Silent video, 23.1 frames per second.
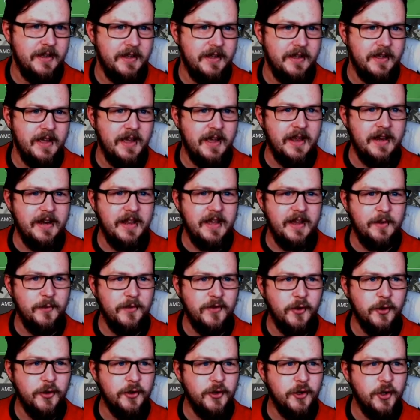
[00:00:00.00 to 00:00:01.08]
And we
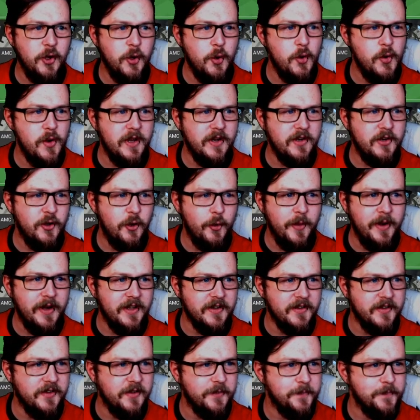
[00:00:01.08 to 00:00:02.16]
scored 2 in 2
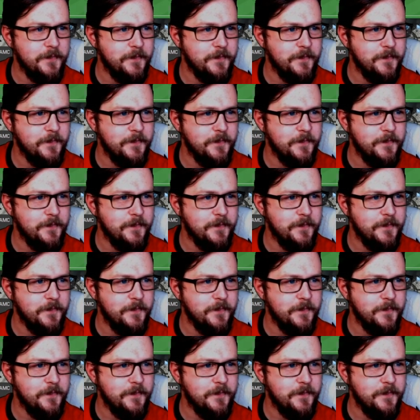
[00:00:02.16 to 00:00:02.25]
minutes.